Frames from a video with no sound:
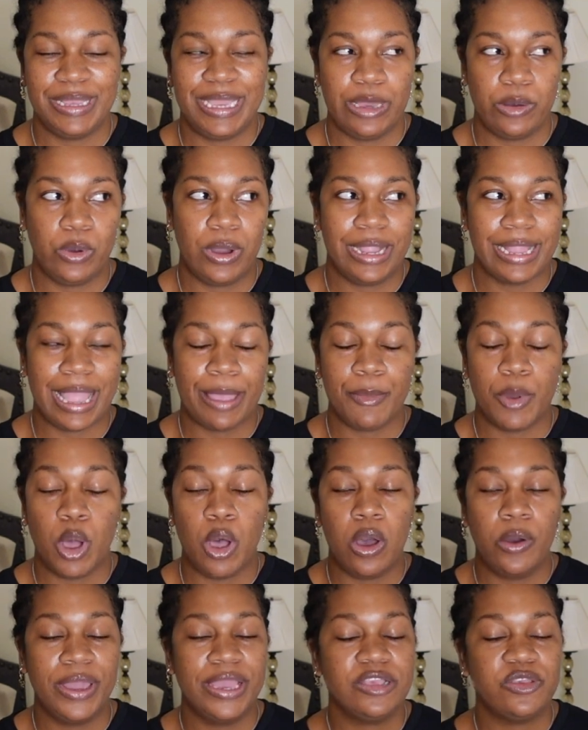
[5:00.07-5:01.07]
day one. I'm
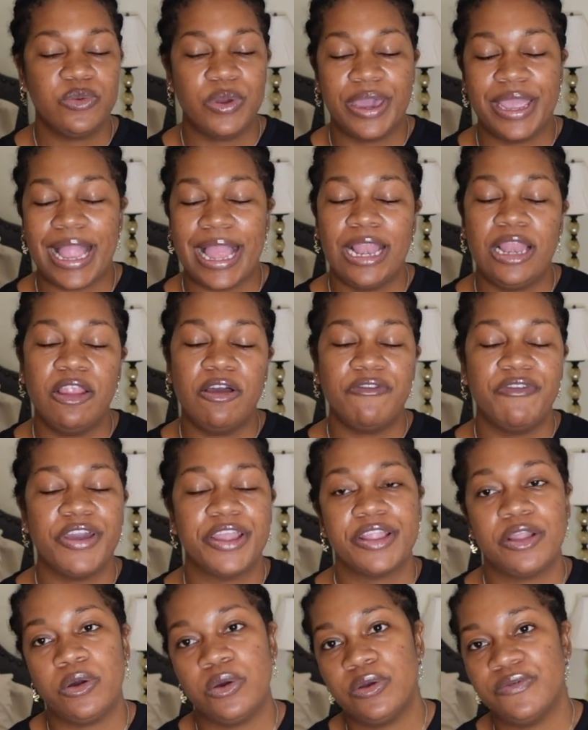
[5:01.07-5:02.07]
always wearing, I love
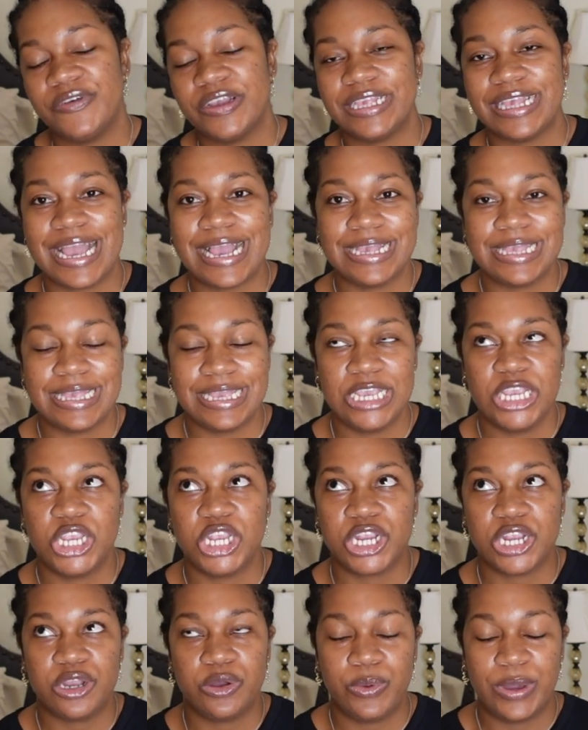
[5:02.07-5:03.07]
wearing an oversized
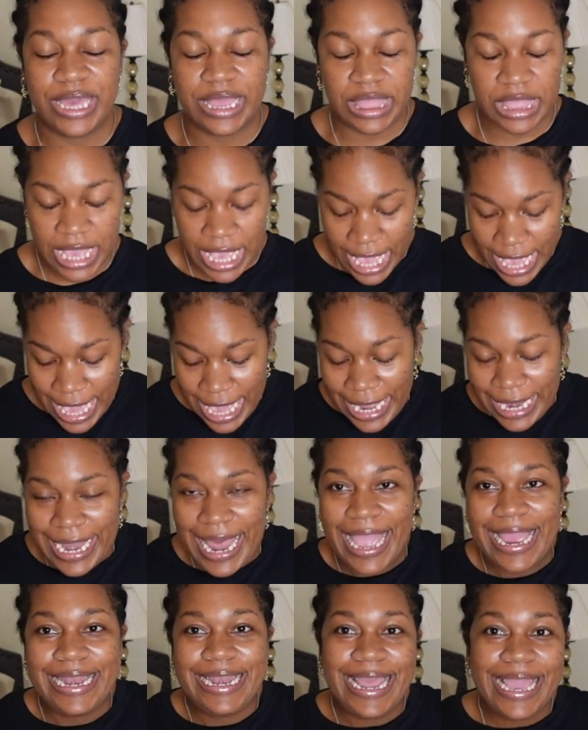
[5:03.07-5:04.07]
t-shirt with
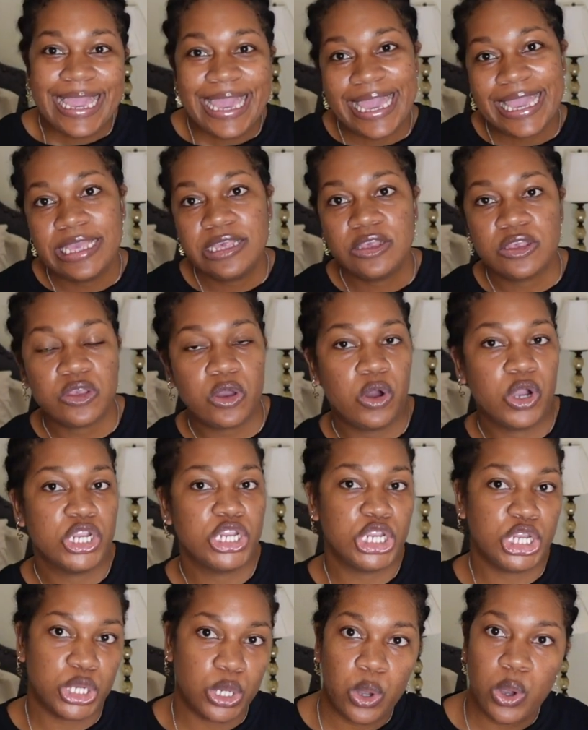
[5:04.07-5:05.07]
like leggings or
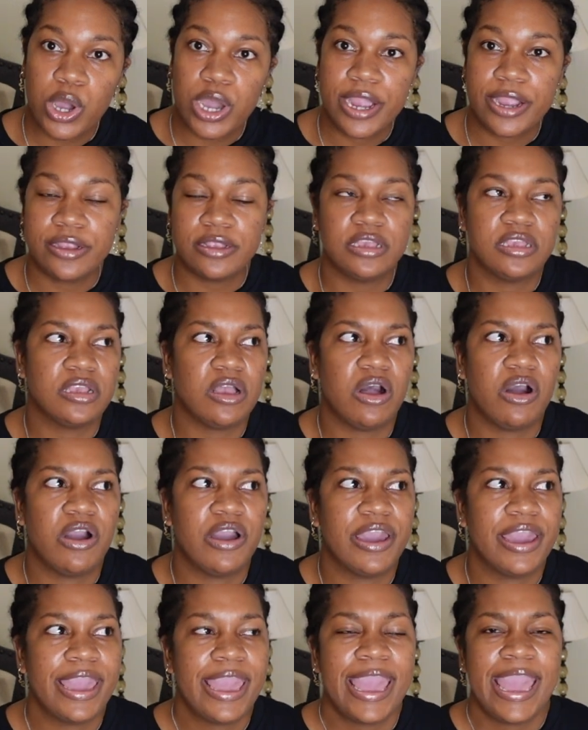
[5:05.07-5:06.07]
shorts
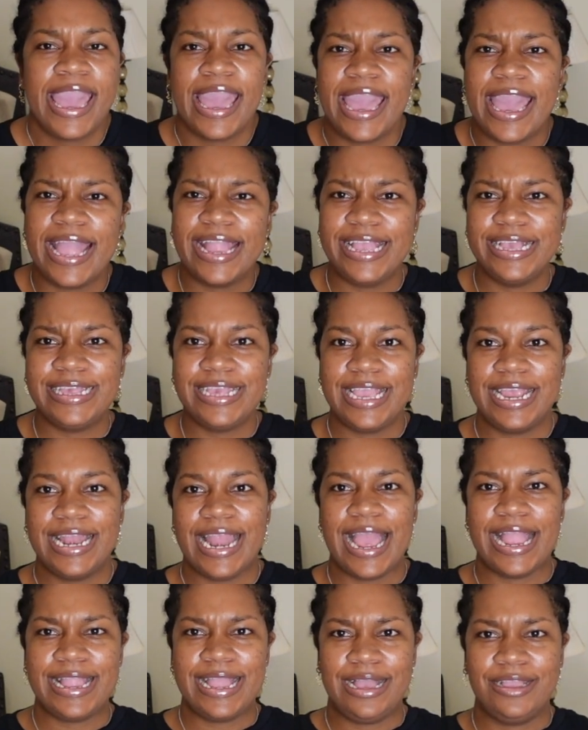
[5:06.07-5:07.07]
or anything
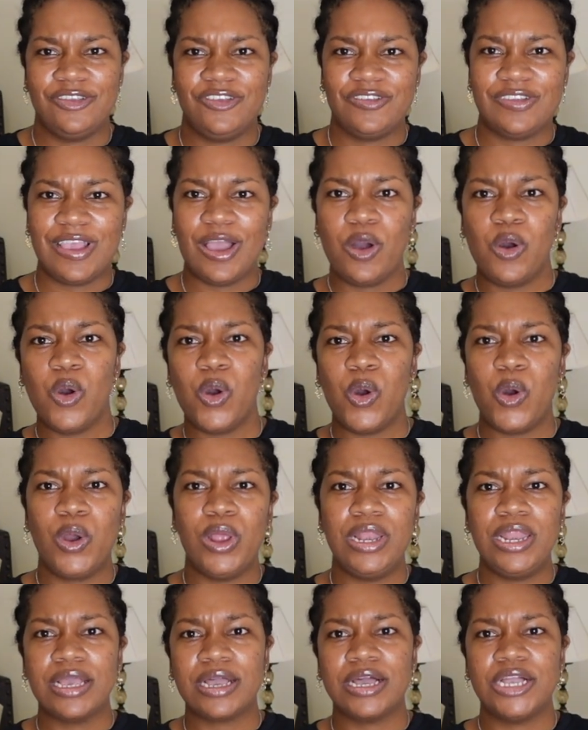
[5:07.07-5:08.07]
like that. Just a whole
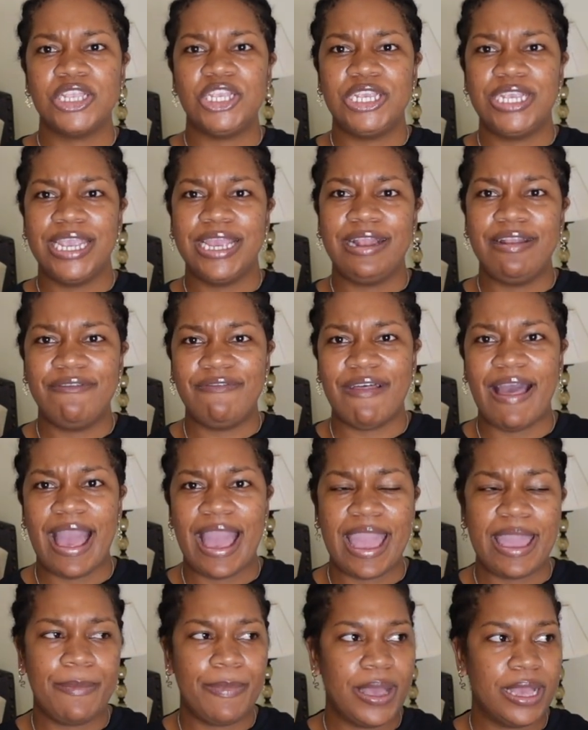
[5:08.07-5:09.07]
little chill
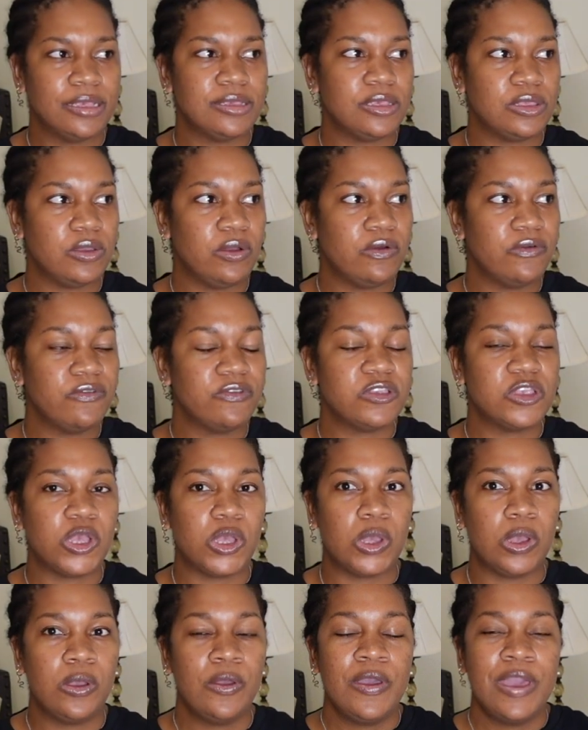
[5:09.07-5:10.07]
vibe and stuff.
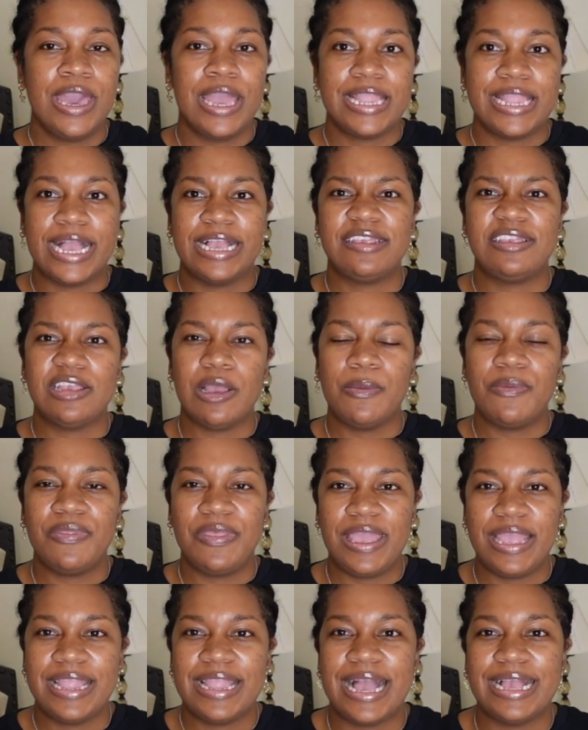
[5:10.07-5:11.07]
So that's
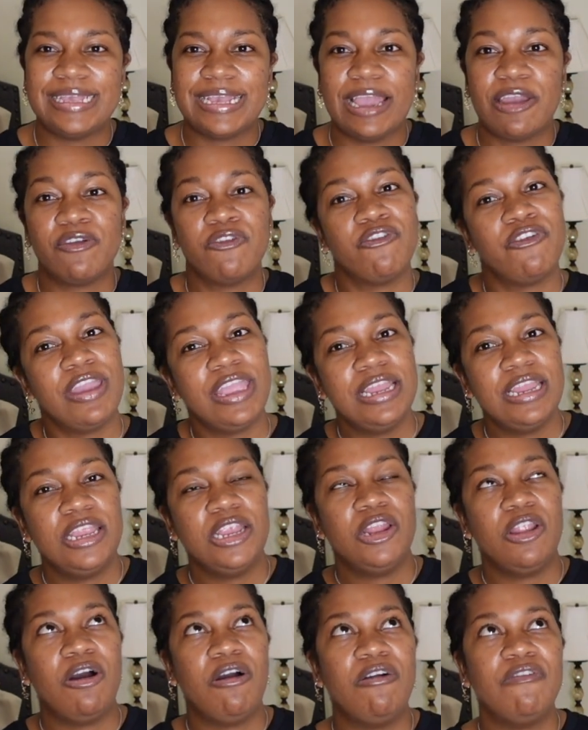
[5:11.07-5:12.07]
something that I
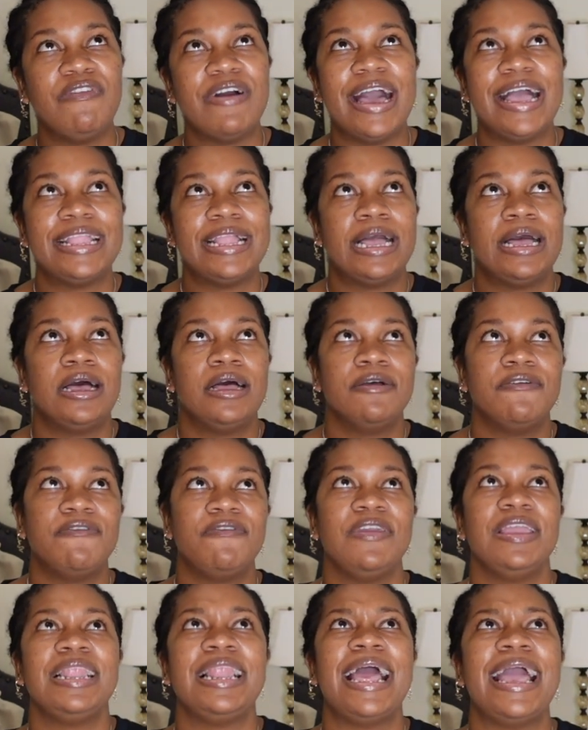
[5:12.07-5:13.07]
really love. And I
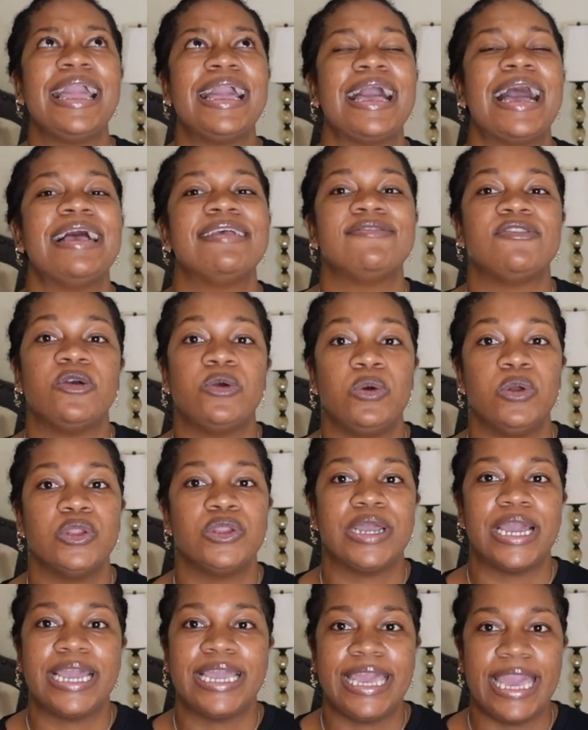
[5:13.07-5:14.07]
feel like as the
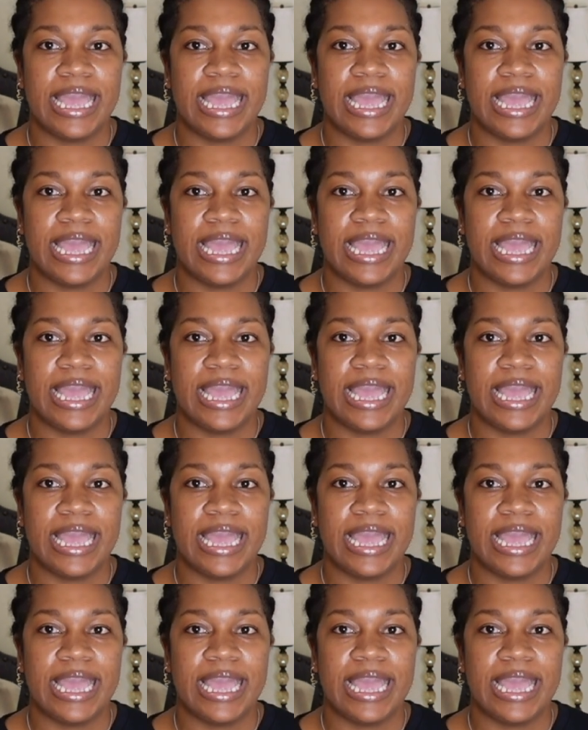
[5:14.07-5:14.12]
older I